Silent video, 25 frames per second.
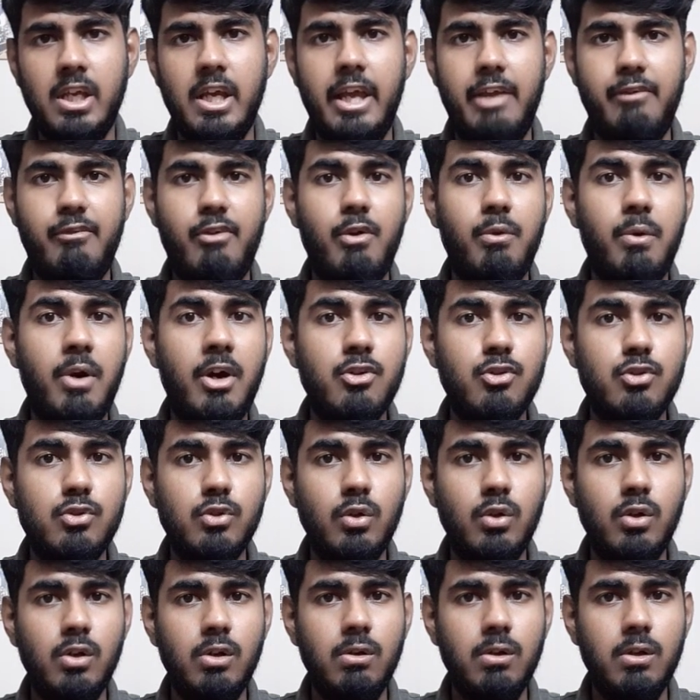If I want
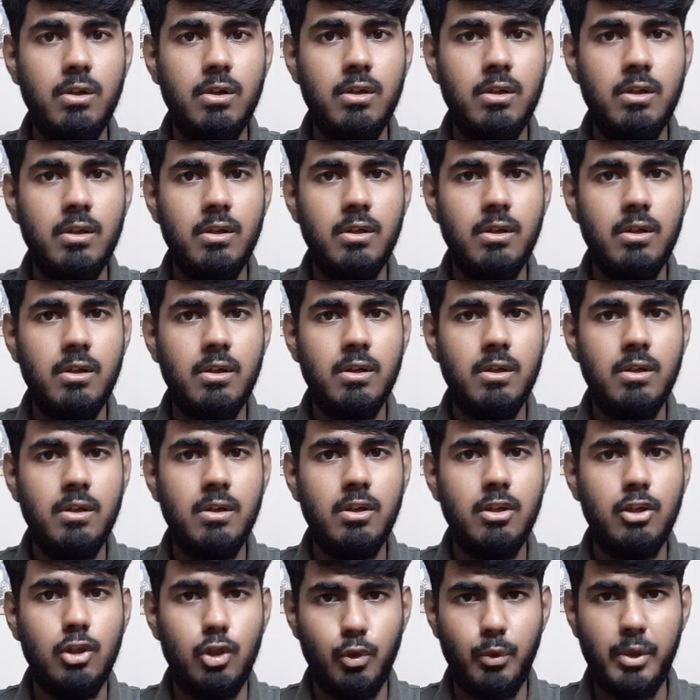to
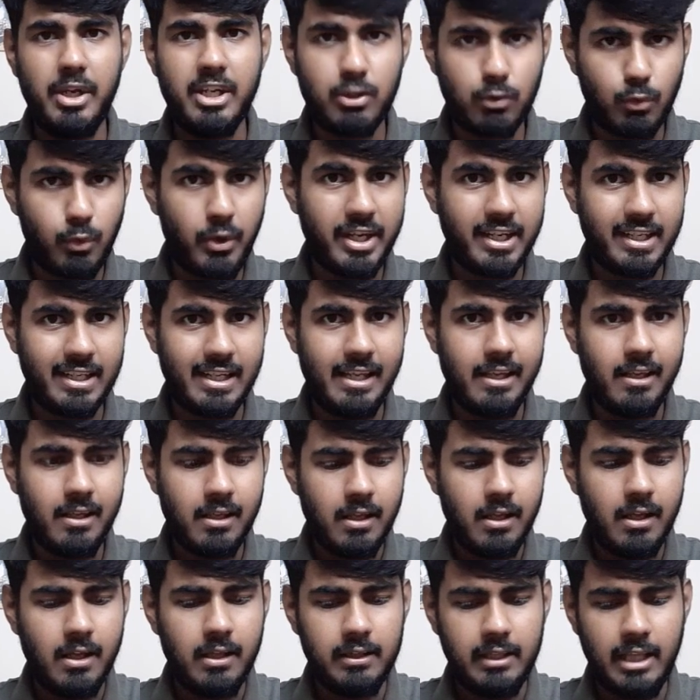do it quickly,
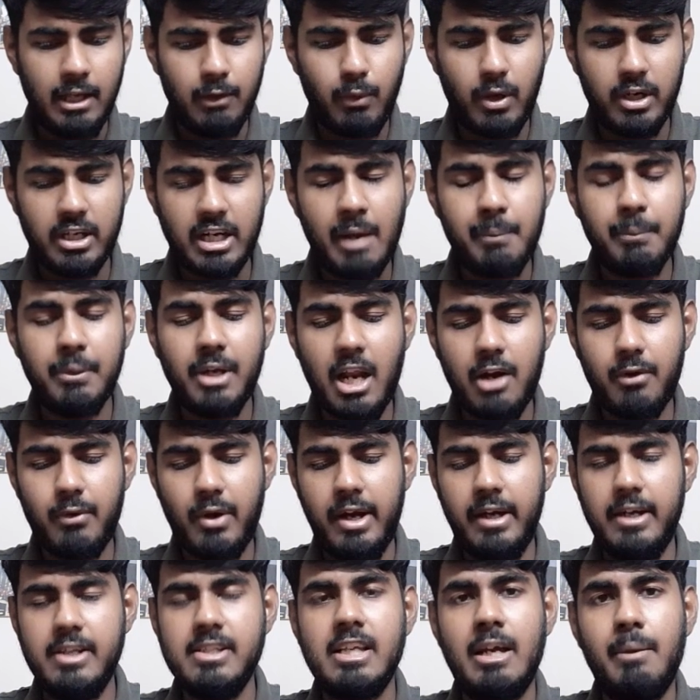then what I'm gonna
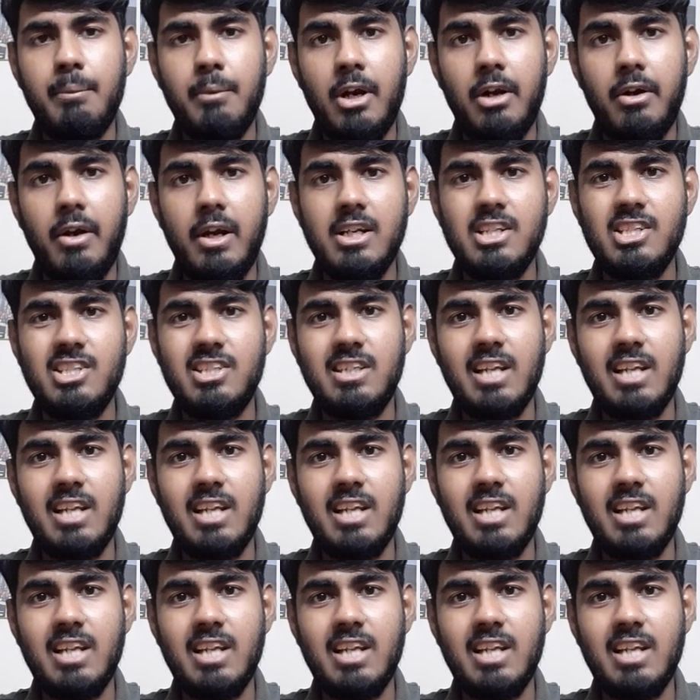write is I'm gonna write